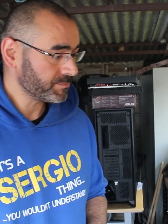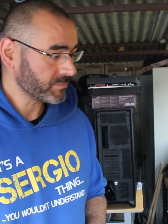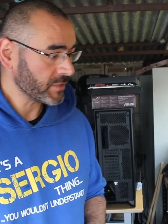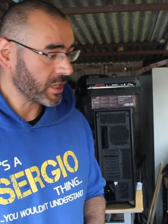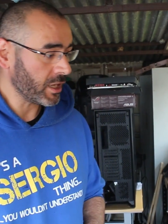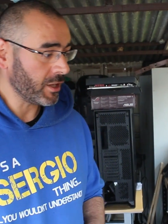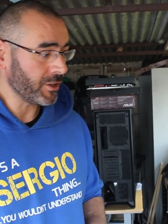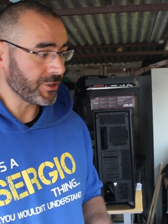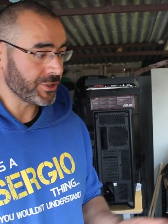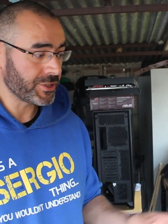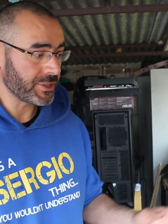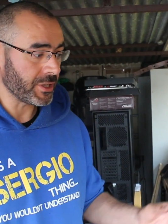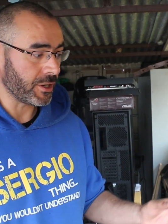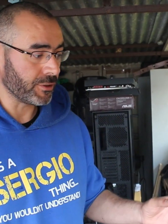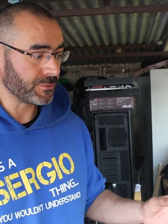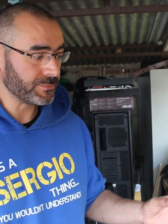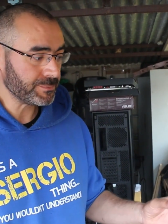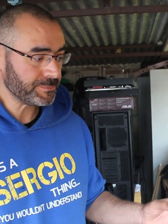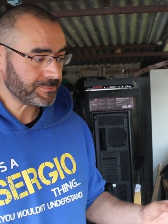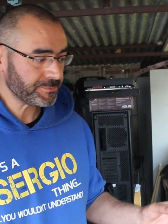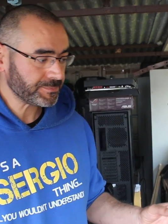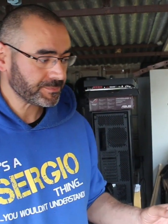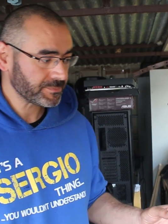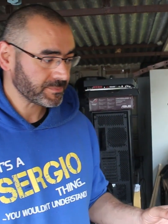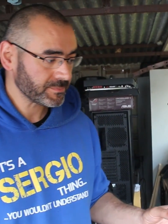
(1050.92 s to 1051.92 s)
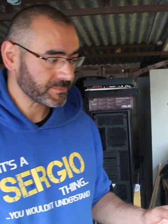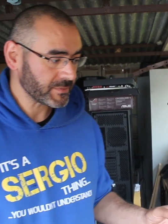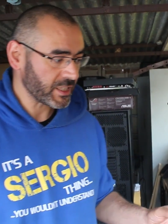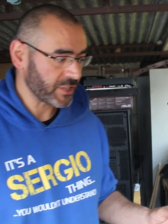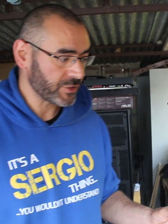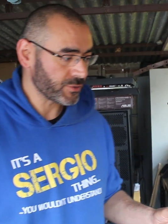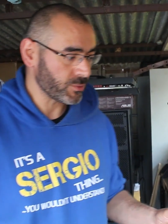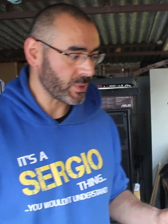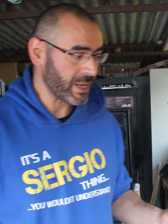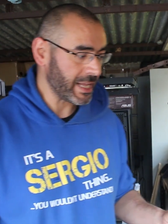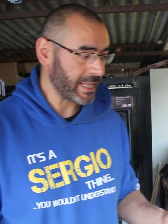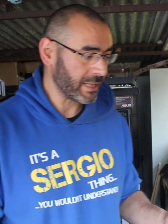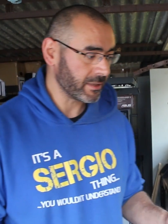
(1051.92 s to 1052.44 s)
Also,
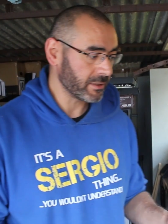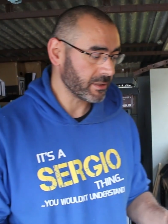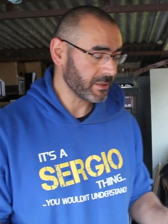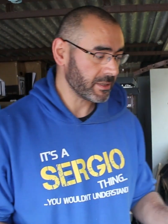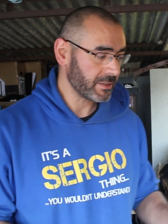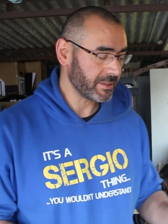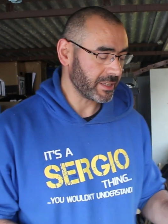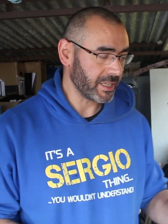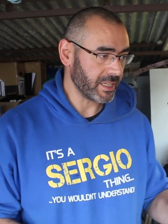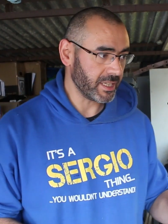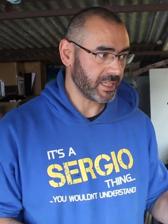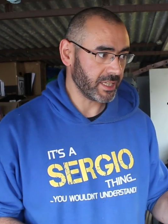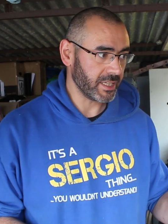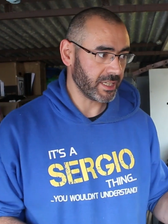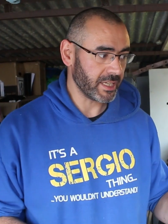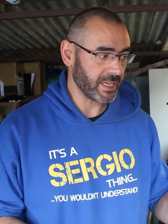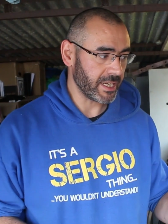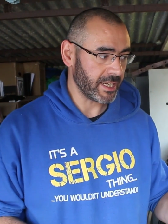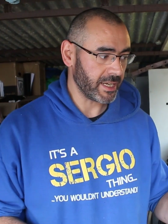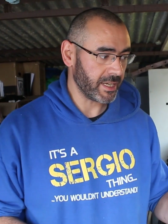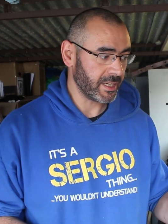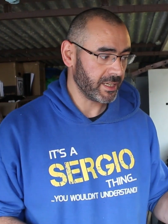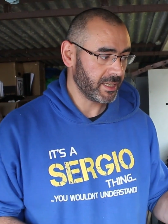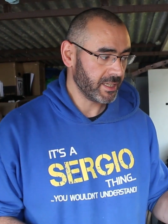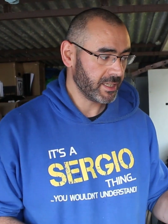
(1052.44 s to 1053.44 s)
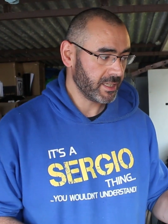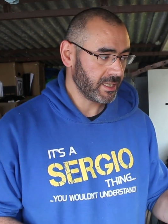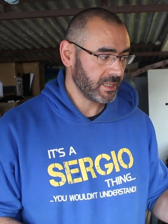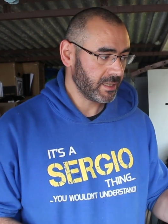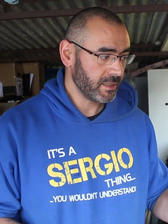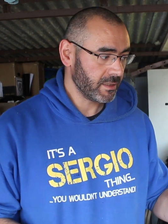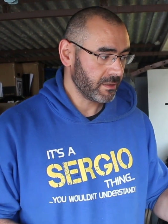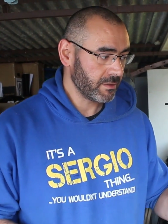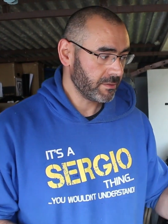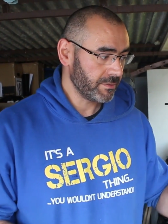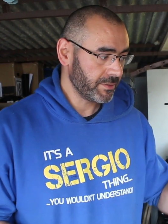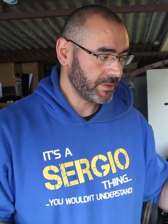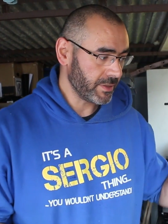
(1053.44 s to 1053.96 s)
as well, the
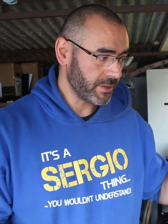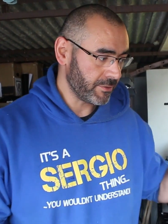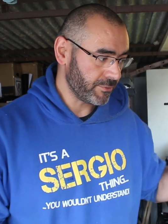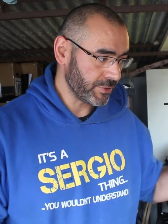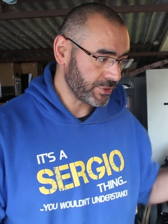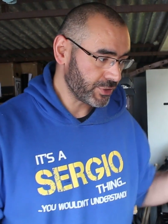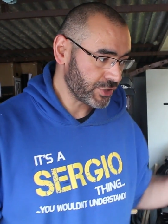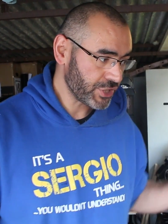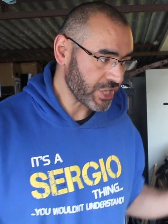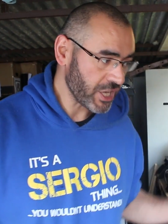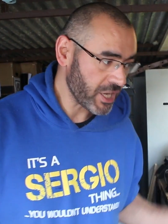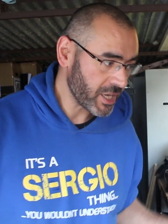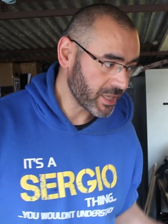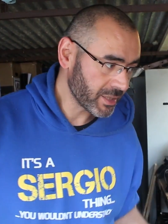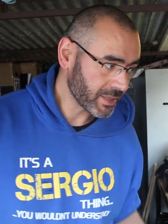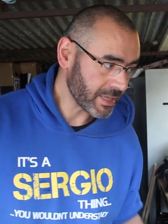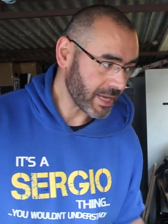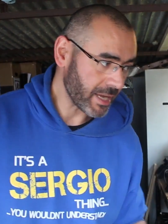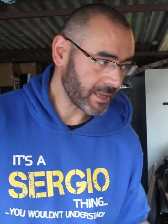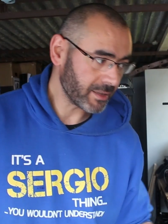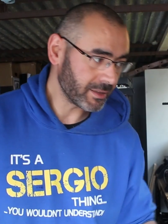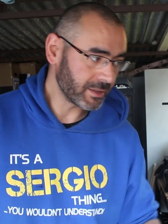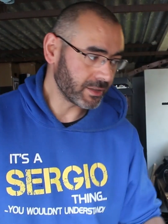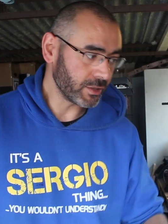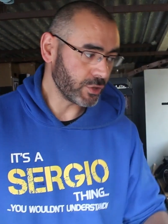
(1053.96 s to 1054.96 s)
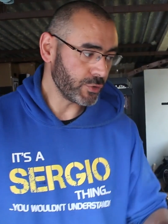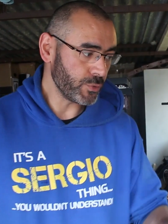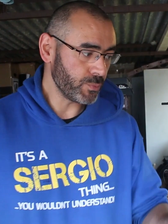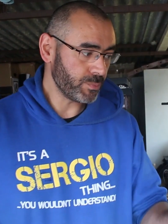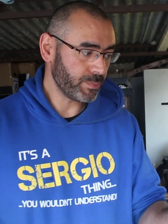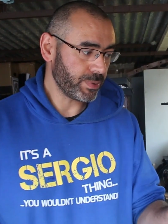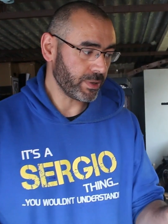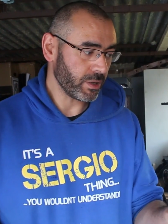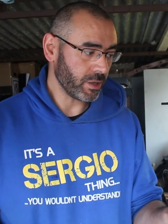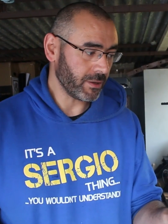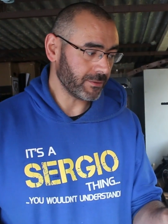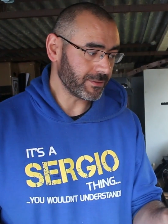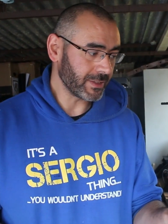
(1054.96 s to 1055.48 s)
return
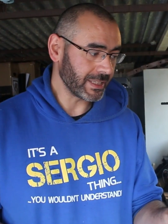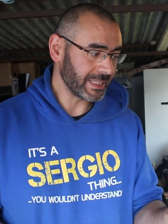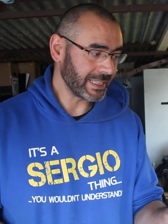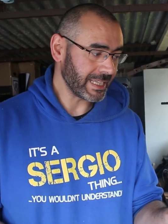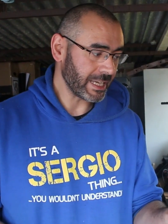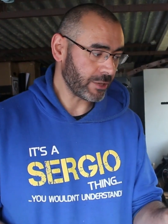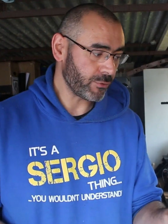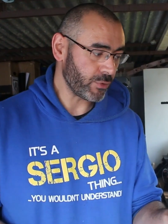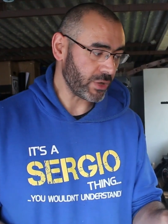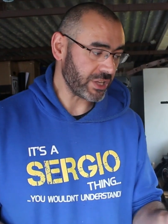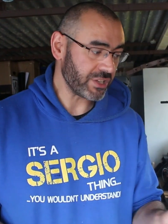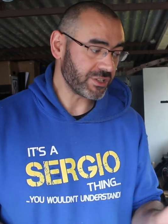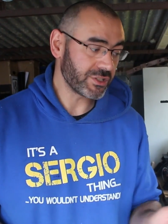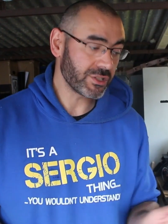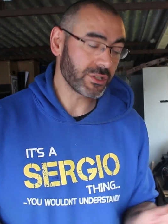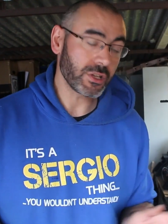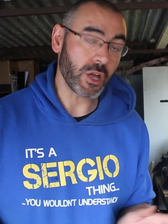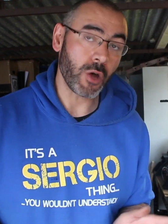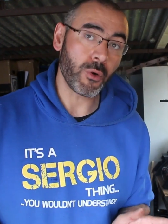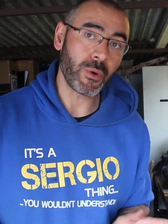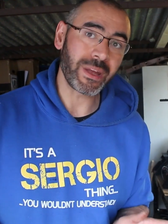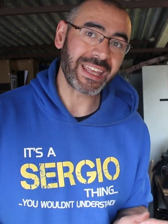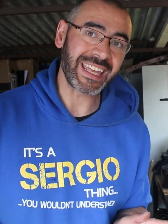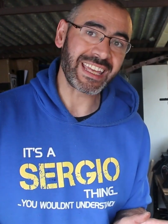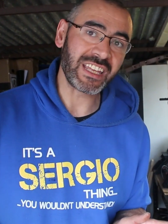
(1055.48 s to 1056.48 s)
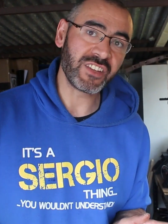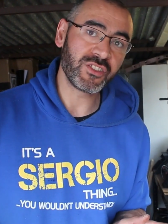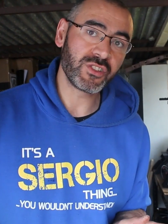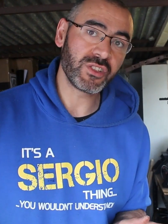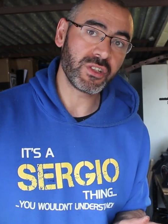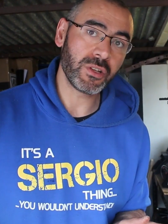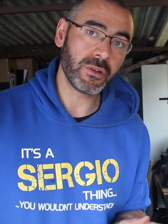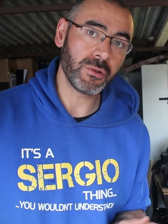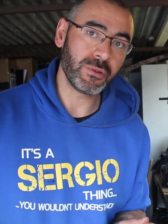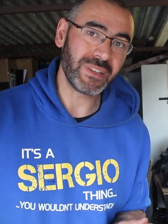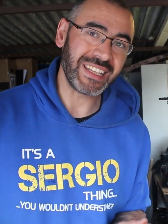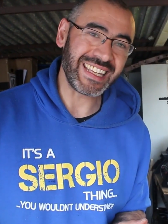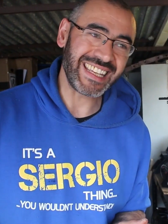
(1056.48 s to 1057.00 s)
loop of the liquid is going
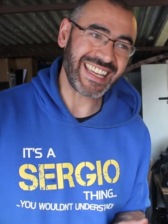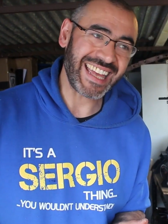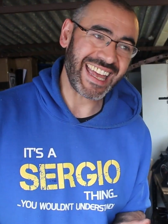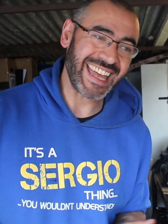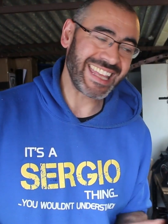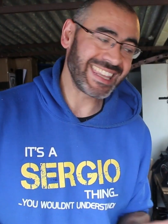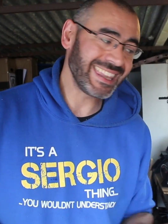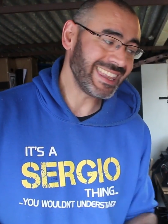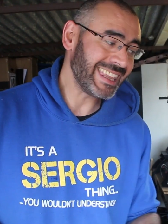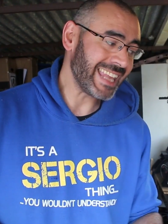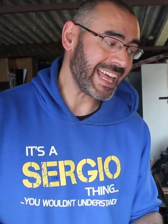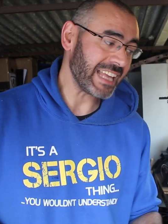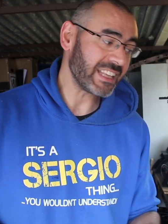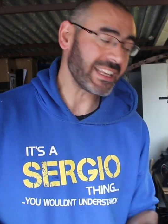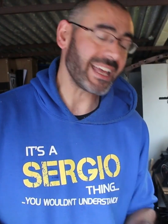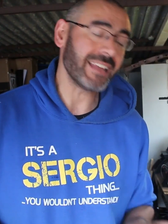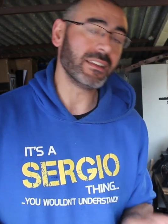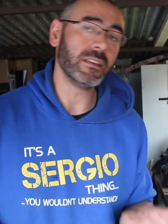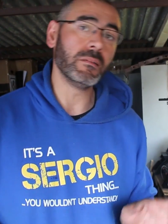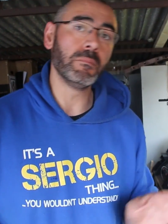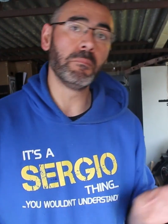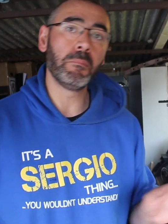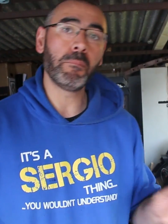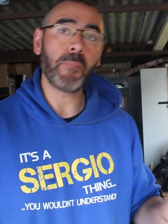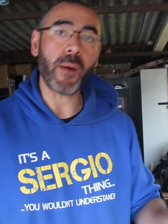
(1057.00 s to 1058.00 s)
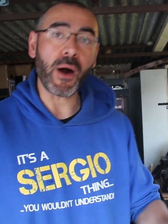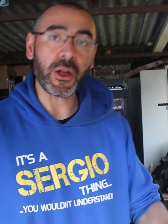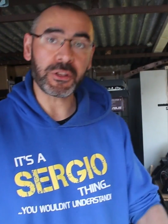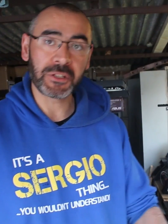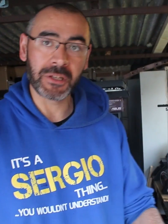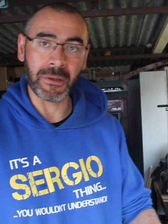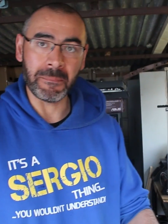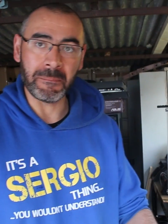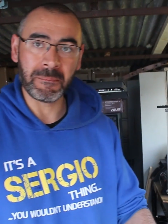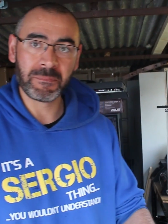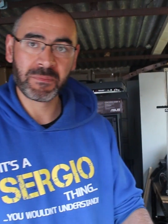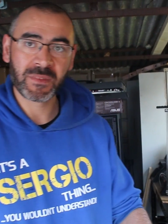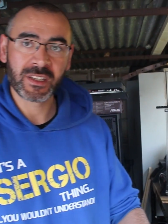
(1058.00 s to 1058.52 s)
into the inlet at the
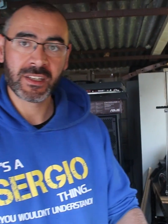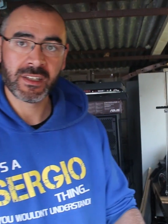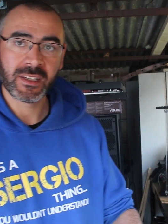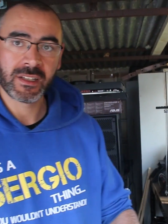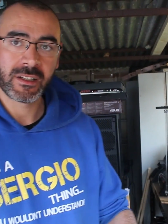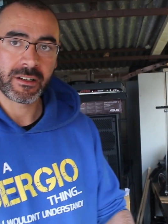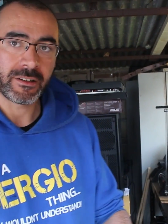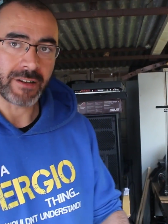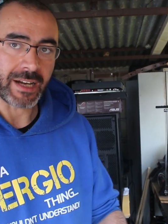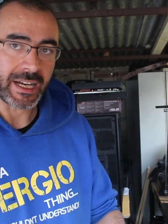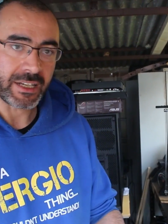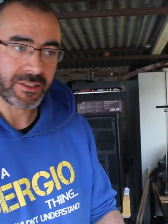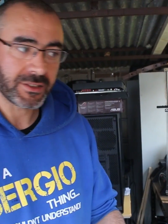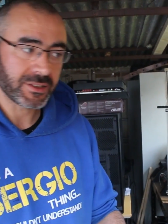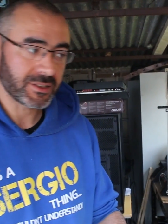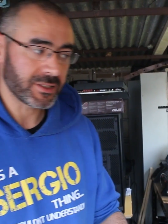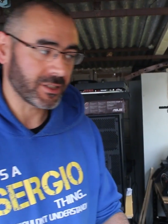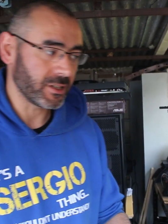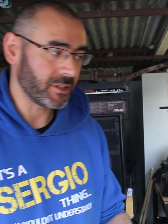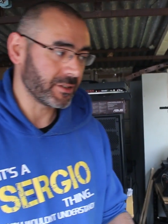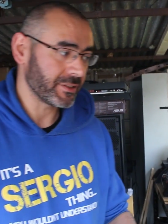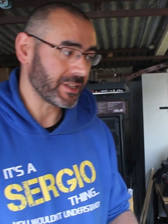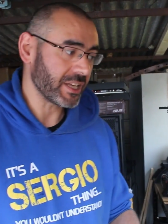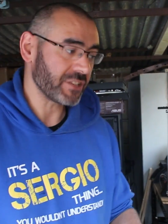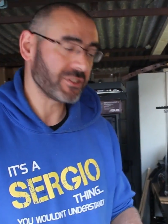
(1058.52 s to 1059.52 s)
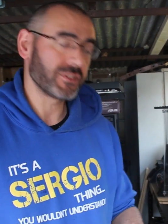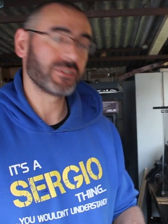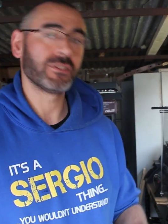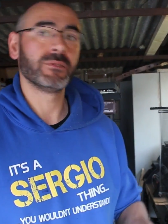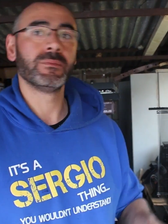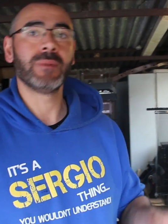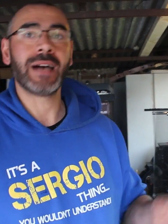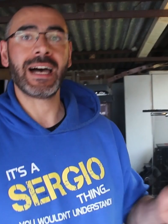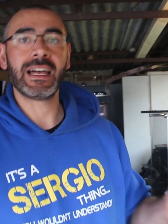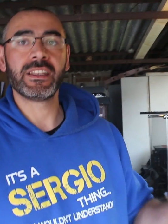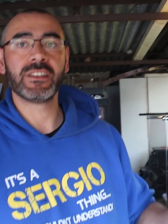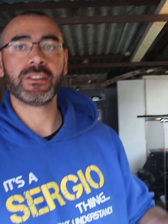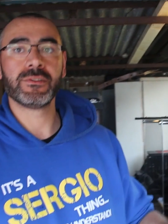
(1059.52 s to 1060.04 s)
bottom, right? So that's
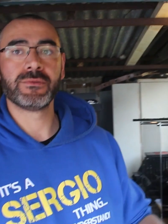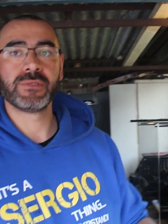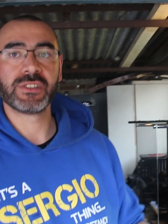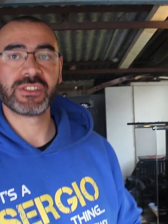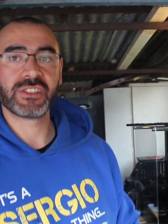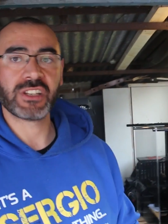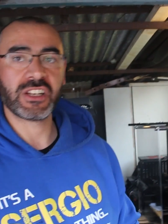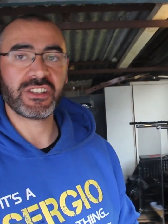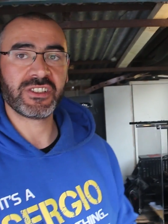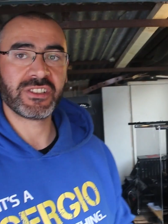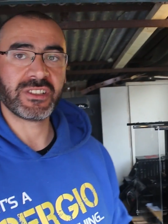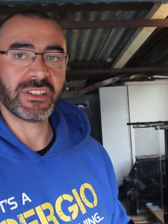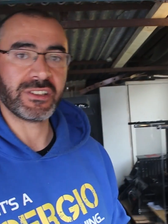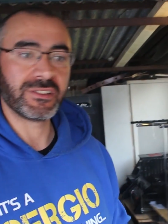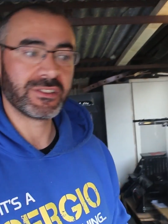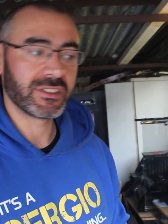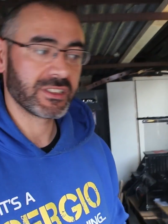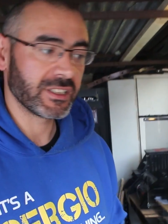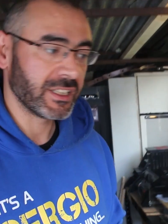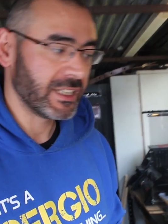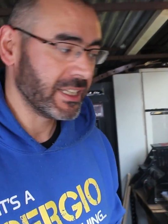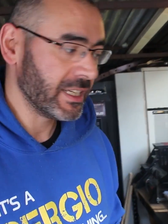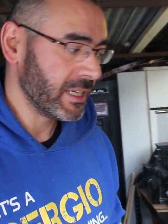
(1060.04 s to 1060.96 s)
some added resistance.